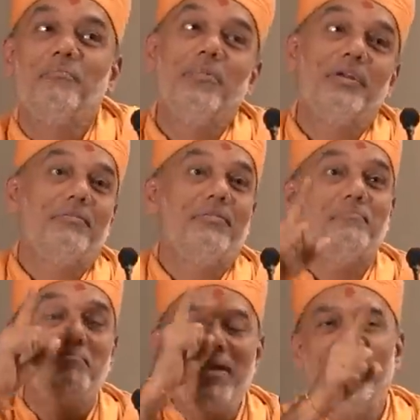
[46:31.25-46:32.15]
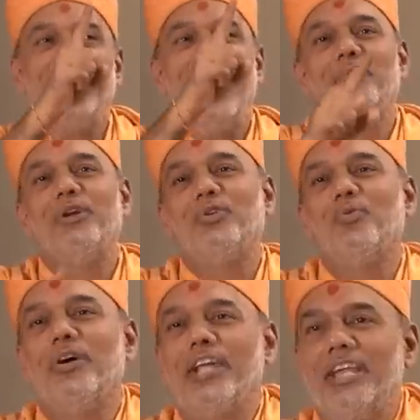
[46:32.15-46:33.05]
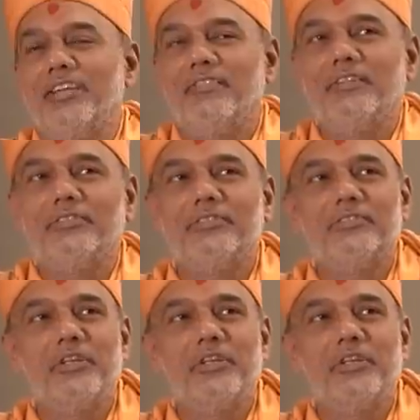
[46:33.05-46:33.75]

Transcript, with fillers: but make a habit to work eight hours.